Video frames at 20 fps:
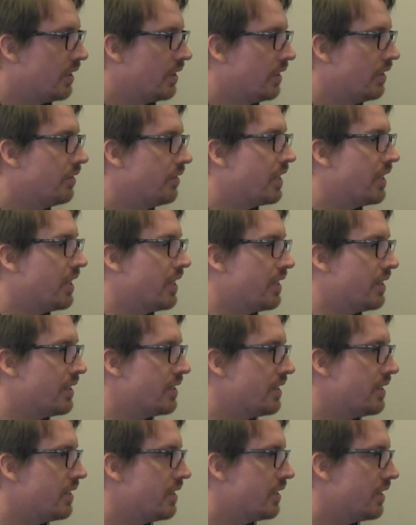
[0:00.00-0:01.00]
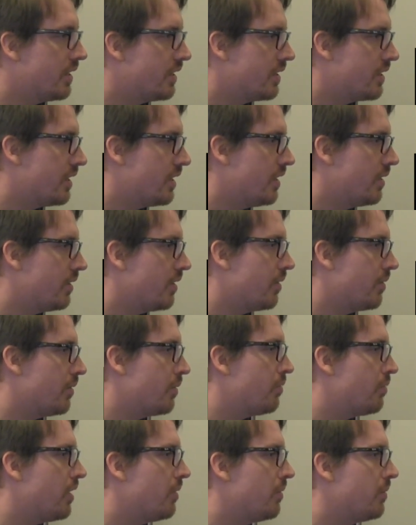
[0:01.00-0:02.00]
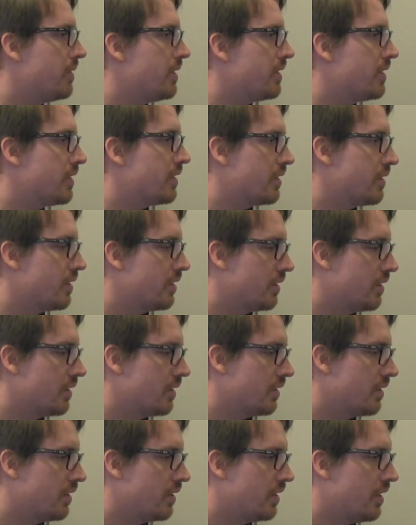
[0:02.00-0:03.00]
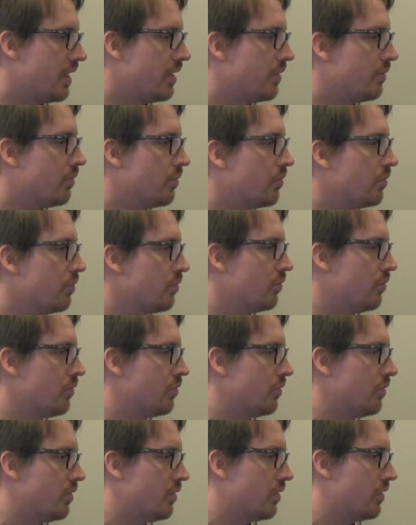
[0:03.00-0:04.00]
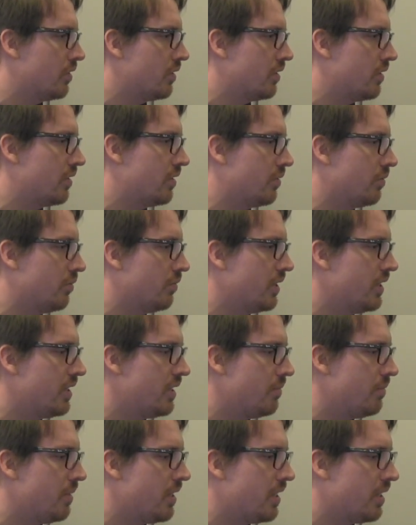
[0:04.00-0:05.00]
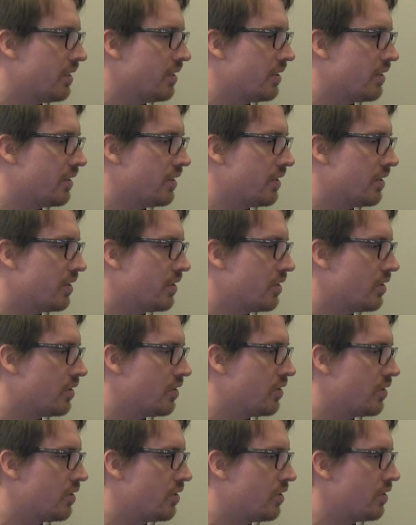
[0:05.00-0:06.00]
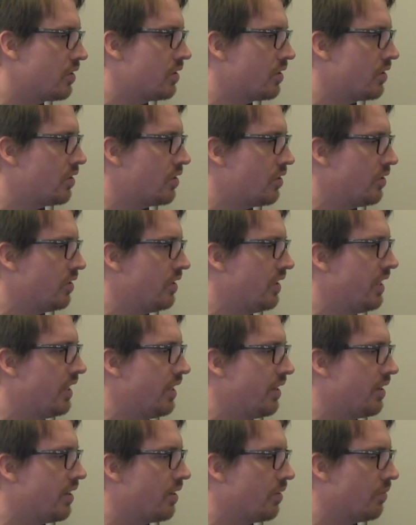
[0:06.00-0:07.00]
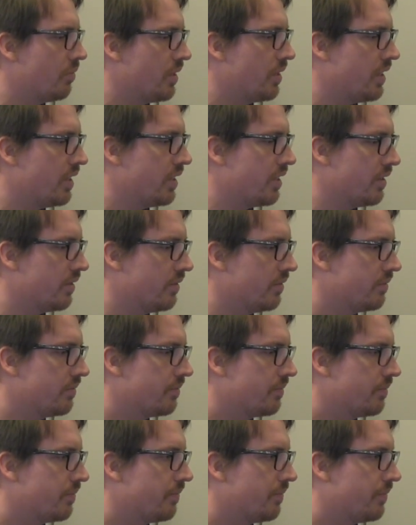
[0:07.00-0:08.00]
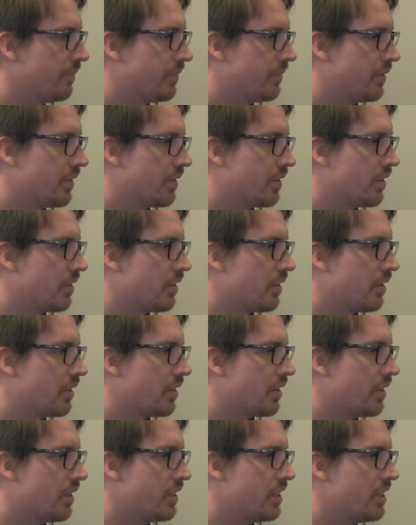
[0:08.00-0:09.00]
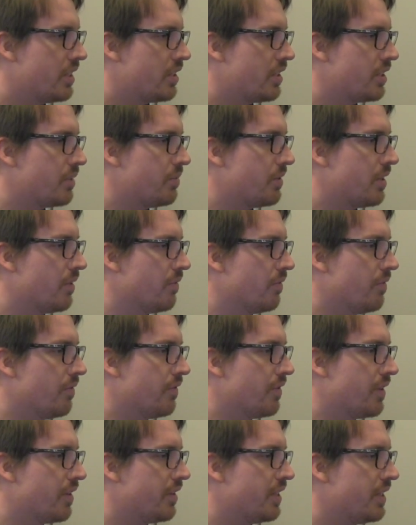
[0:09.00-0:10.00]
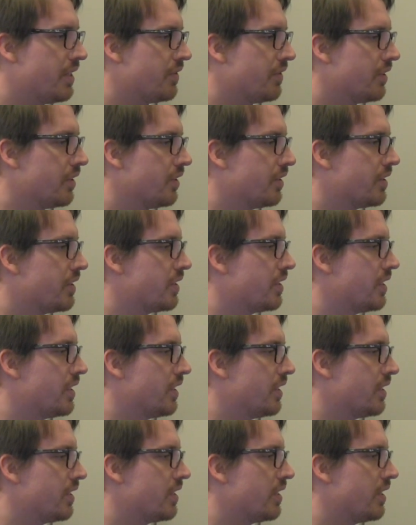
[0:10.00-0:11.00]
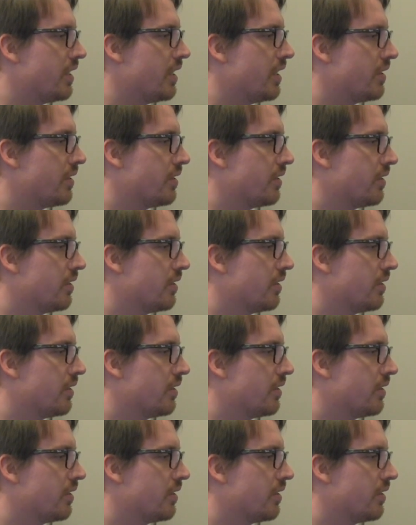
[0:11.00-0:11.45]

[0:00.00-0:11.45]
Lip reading: Okay, see, the problem is, then, once you make it a certain length in the way in, it just starts to become very difficult to get